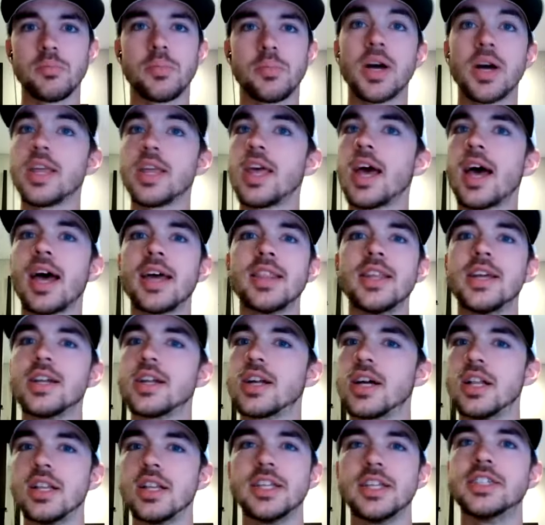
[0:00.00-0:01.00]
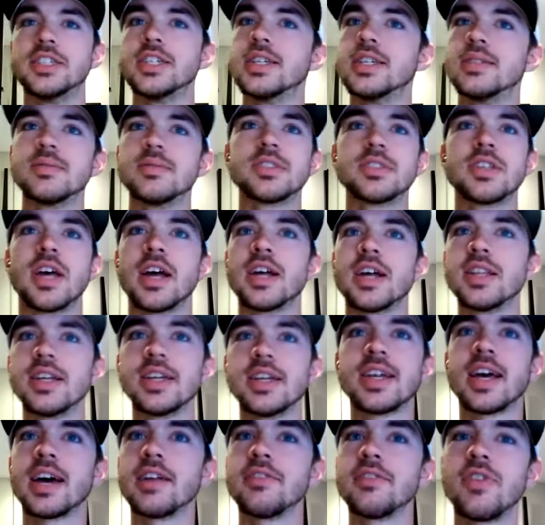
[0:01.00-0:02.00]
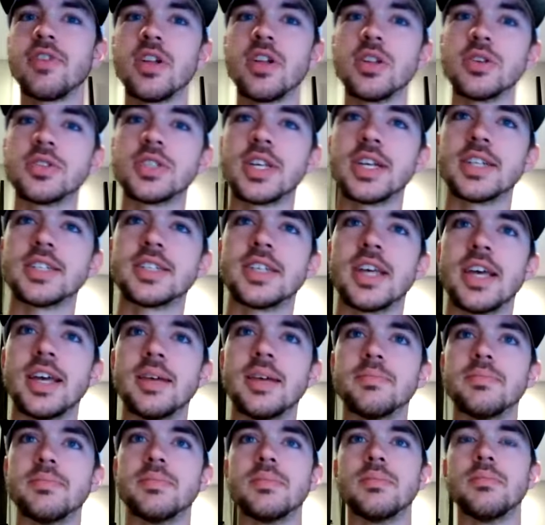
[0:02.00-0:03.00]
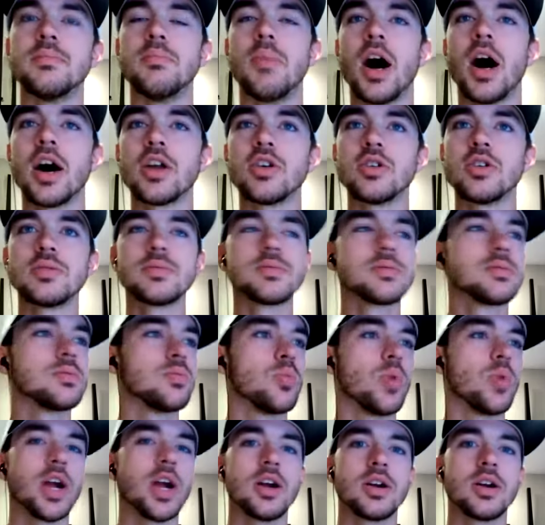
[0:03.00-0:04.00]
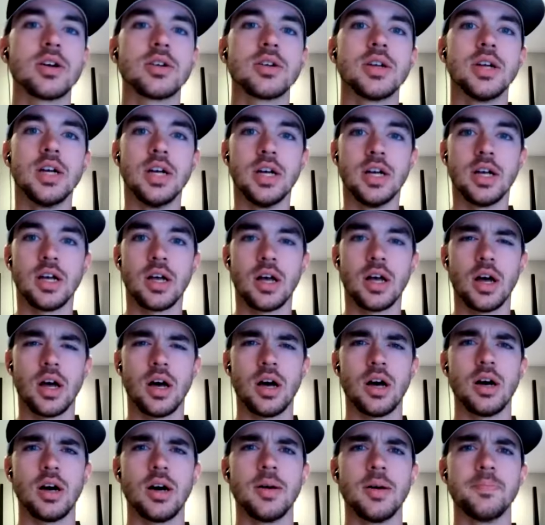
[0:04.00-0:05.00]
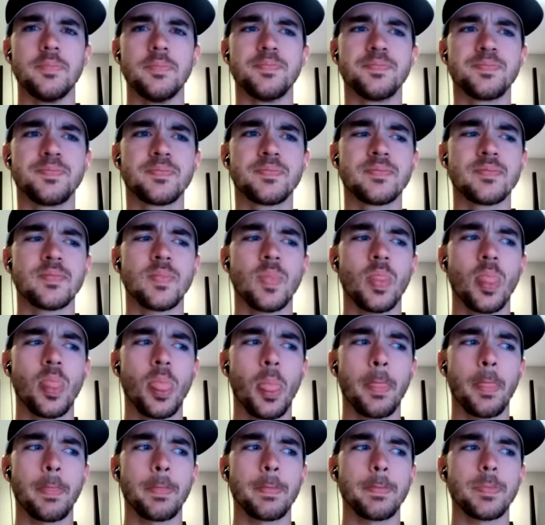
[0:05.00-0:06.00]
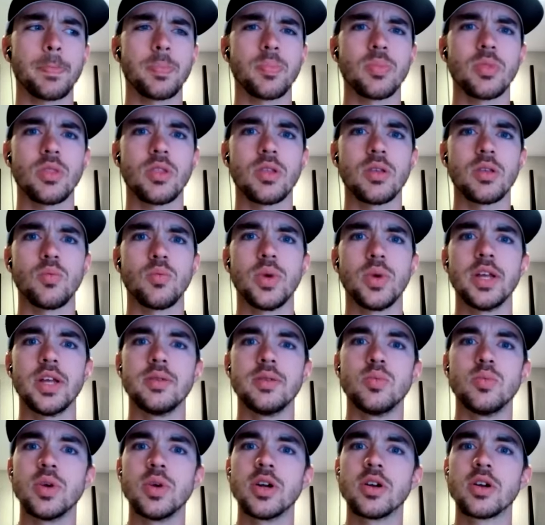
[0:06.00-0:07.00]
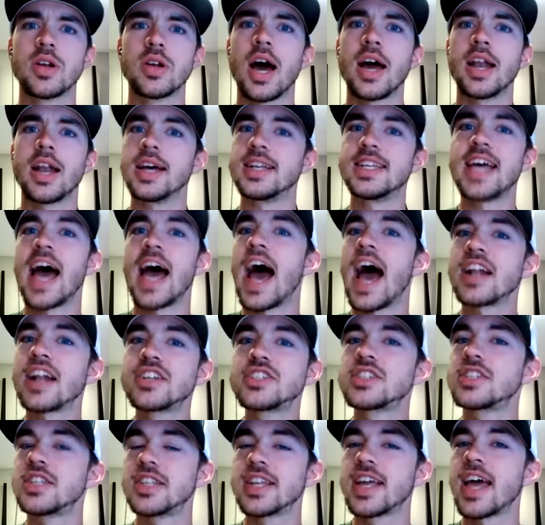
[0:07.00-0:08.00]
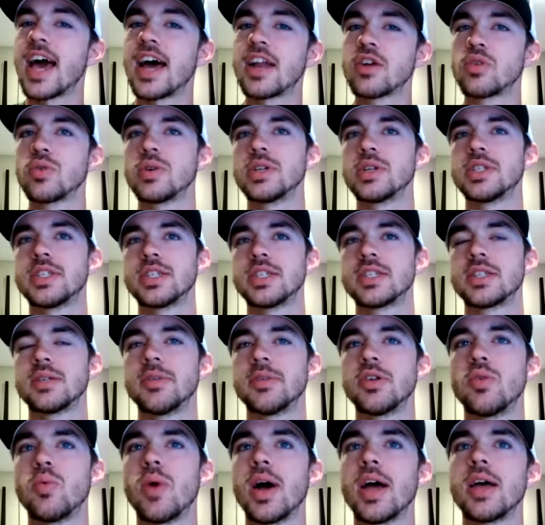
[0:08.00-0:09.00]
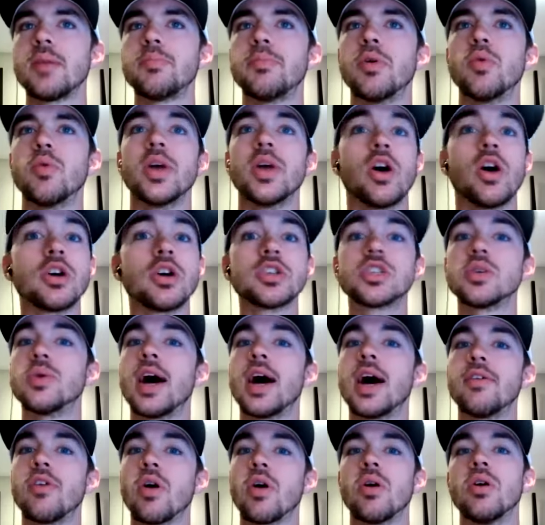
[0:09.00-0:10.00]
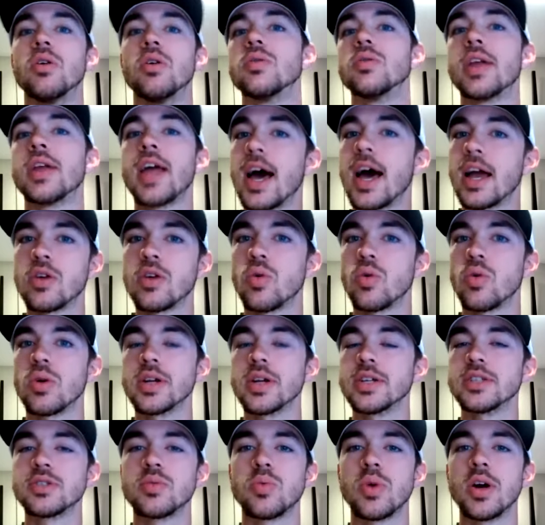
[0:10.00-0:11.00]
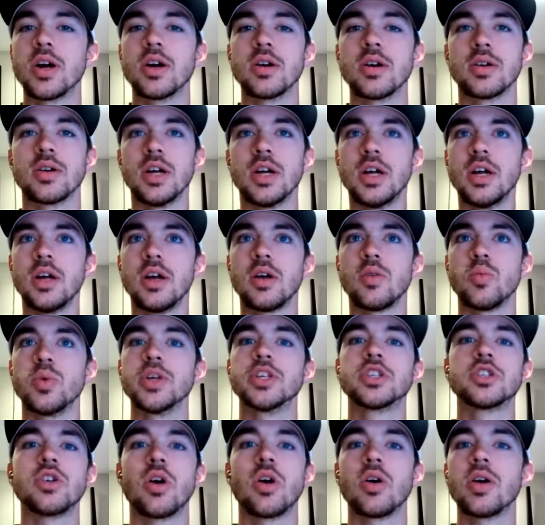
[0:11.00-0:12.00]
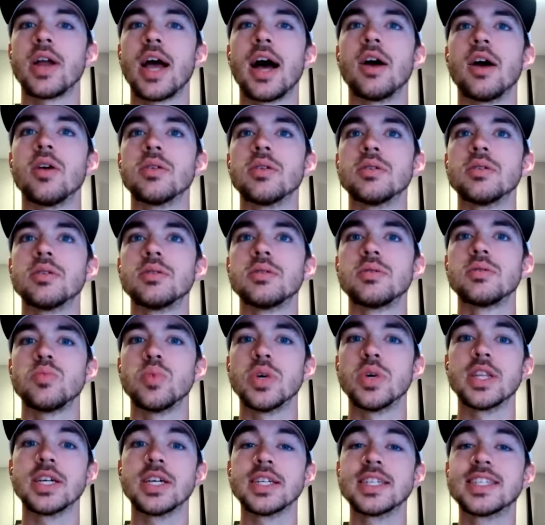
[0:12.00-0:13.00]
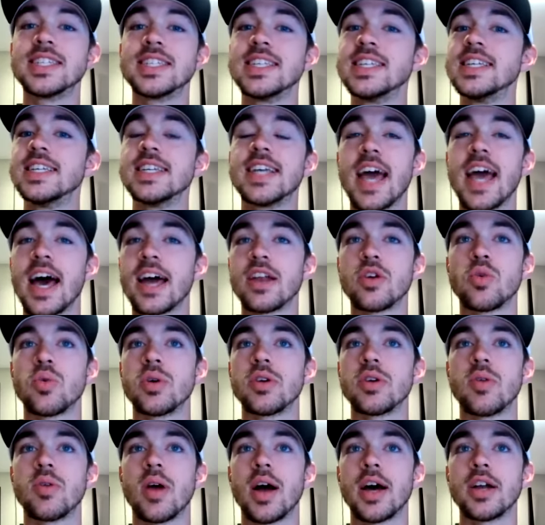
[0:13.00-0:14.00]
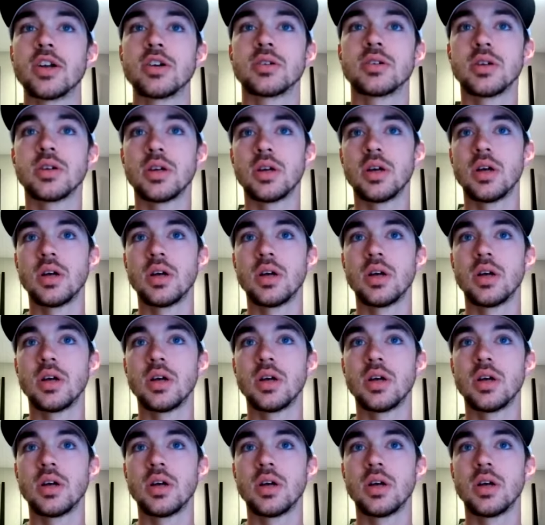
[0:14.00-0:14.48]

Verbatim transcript: but yeah, and then collegiate cycling kind of follows that same model where um, we we're kind of attached to the category system in a way, but we also have our own categories where we start out with a C category rider,